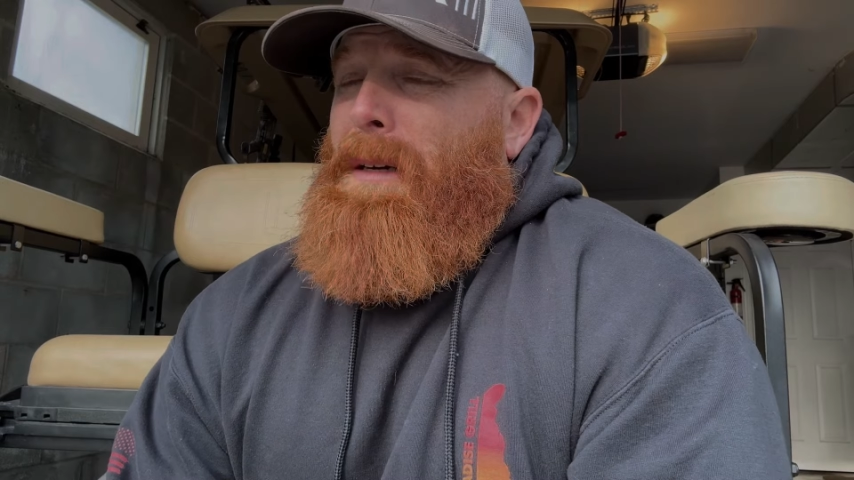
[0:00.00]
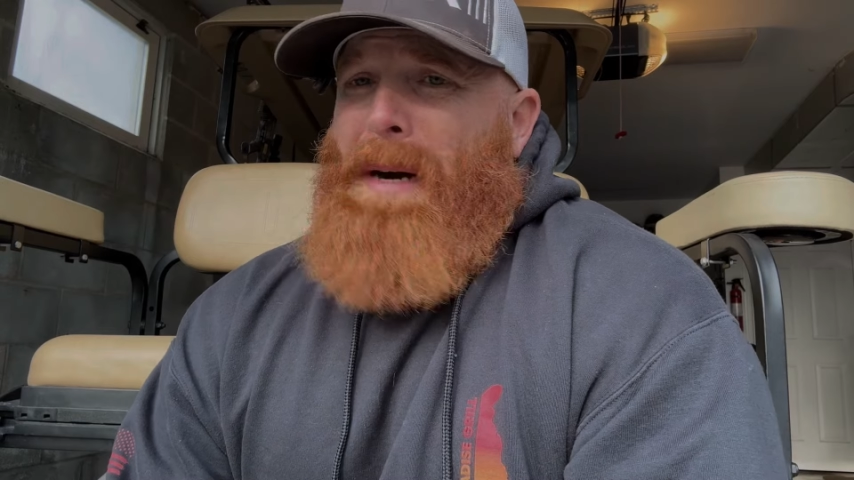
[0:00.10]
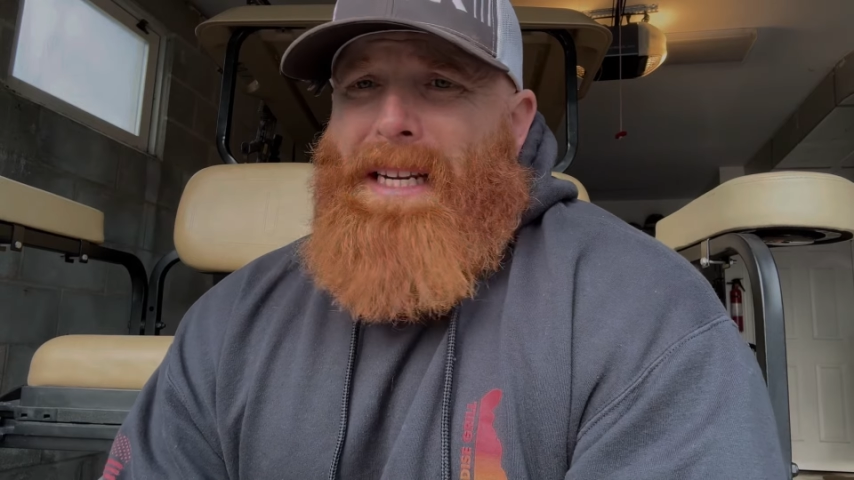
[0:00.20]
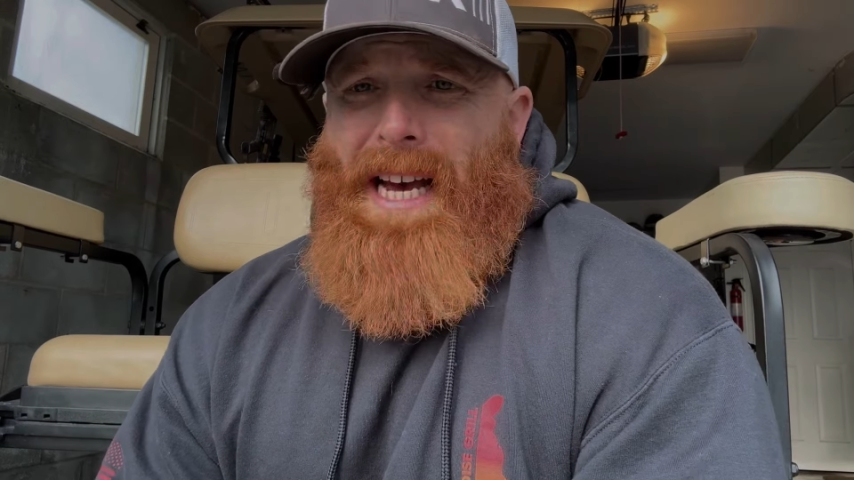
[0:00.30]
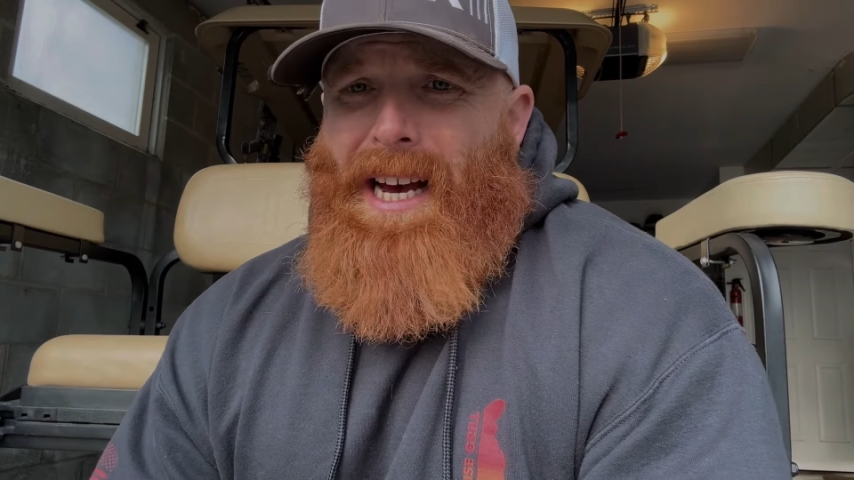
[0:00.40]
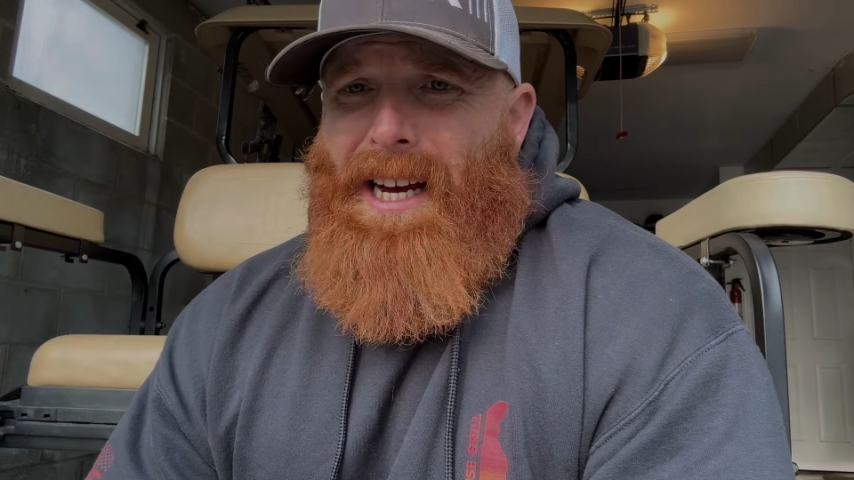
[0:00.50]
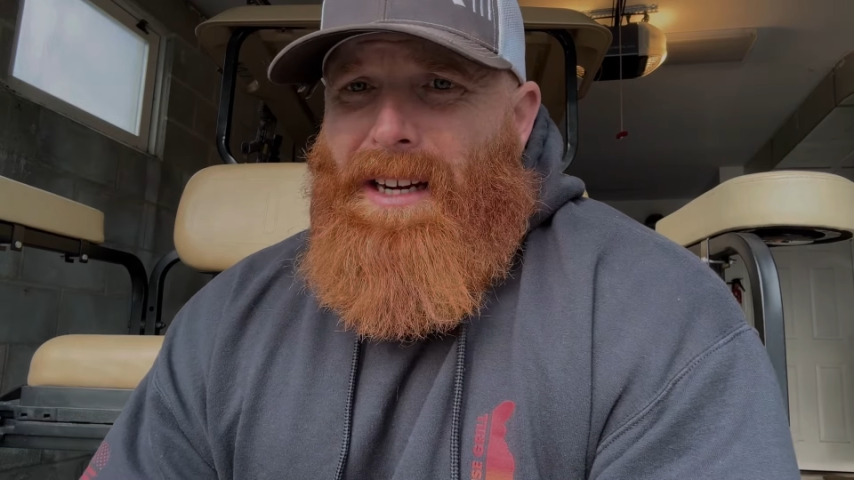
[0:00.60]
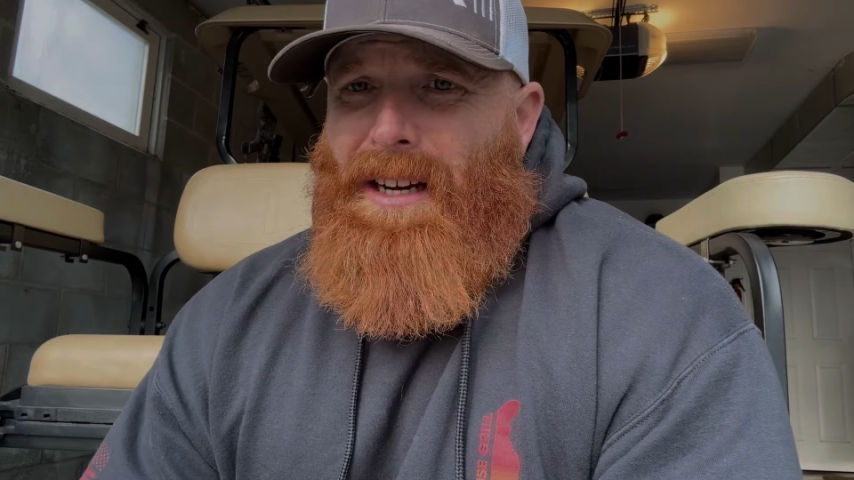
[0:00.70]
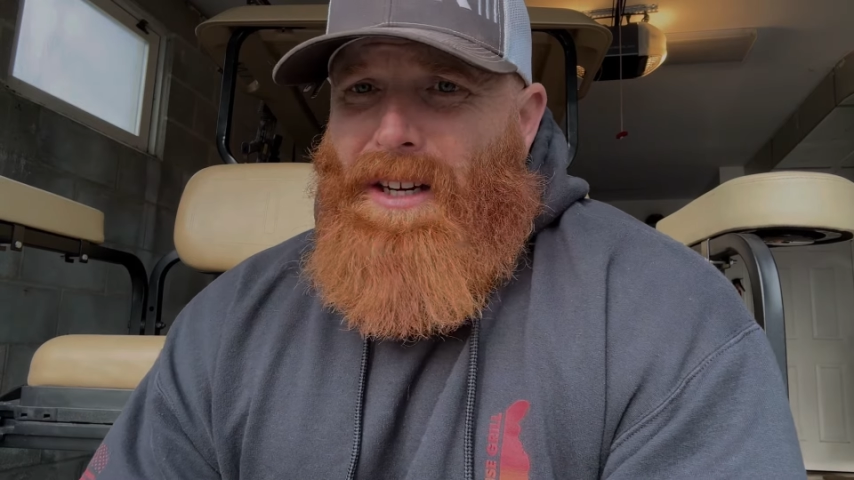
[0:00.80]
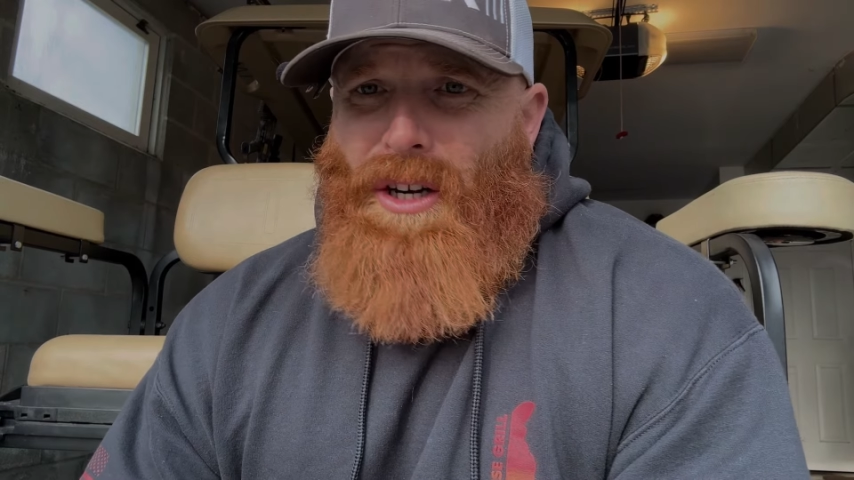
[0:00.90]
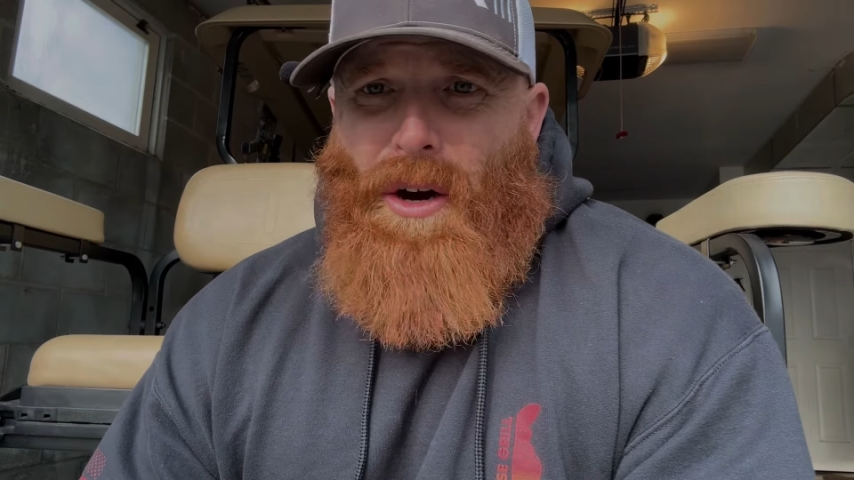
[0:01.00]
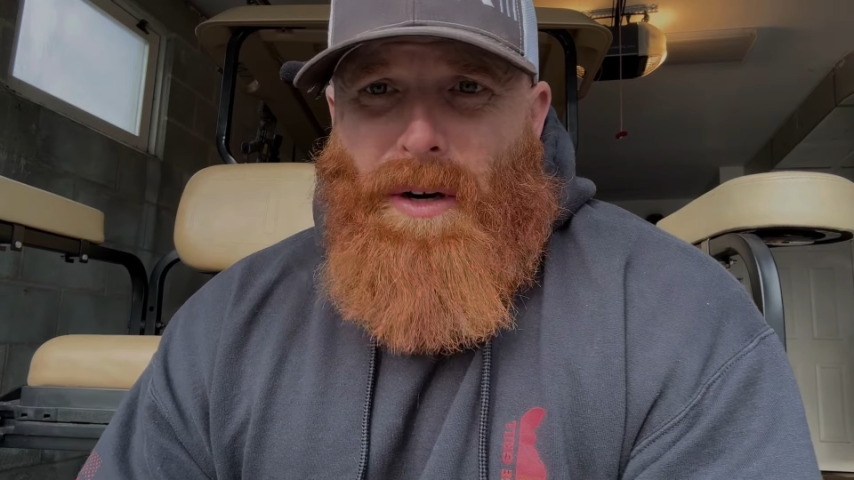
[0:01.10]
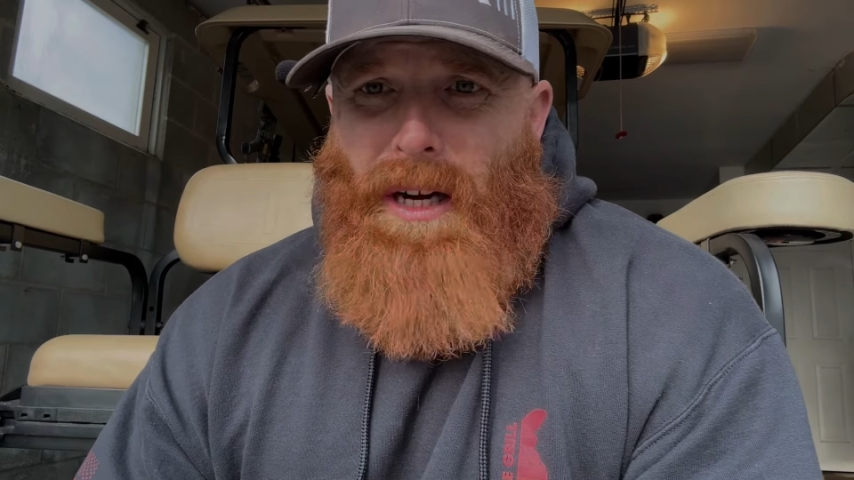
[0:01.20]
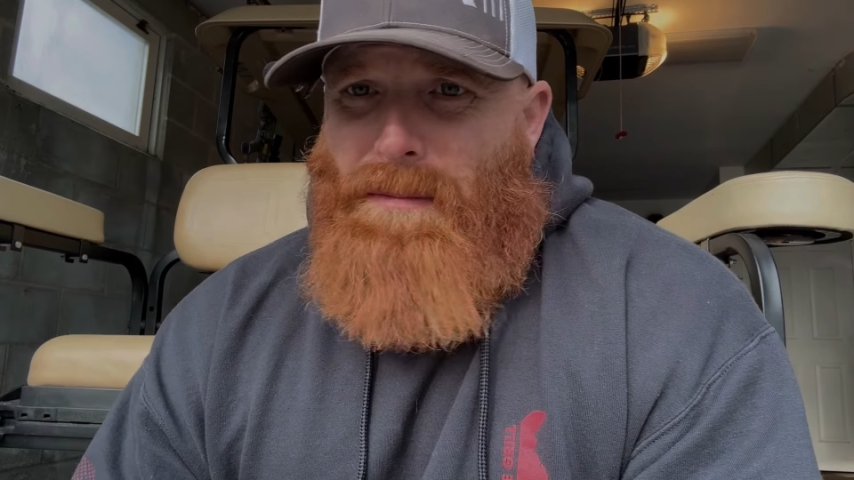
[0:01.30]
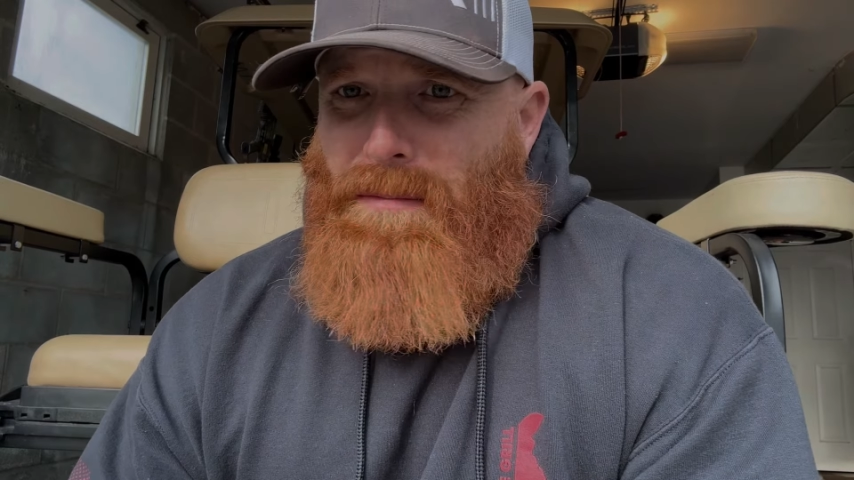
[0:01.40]
my dad,
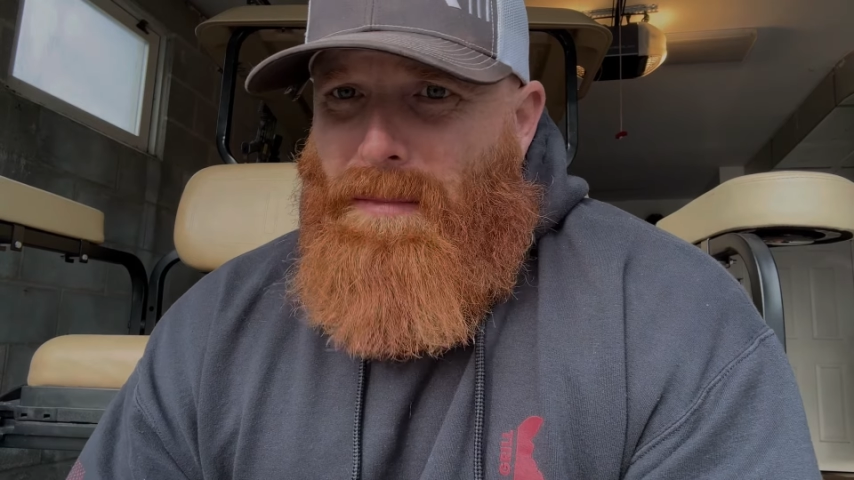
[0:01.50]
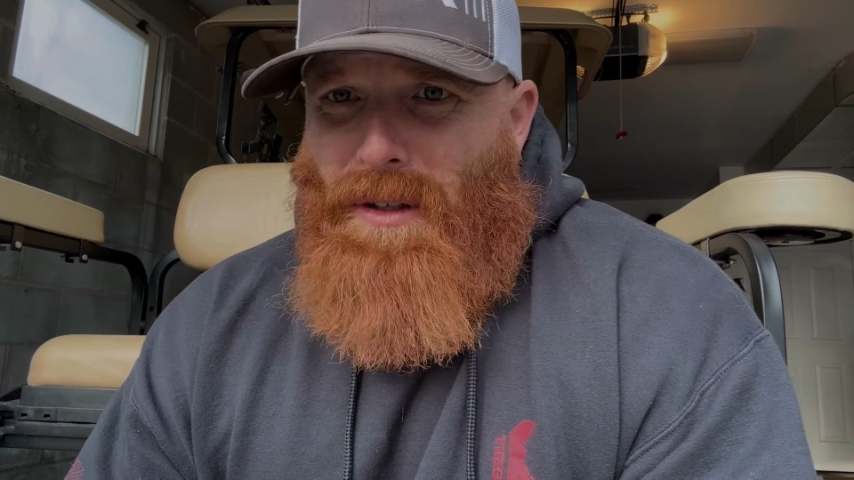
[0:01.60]
growing up,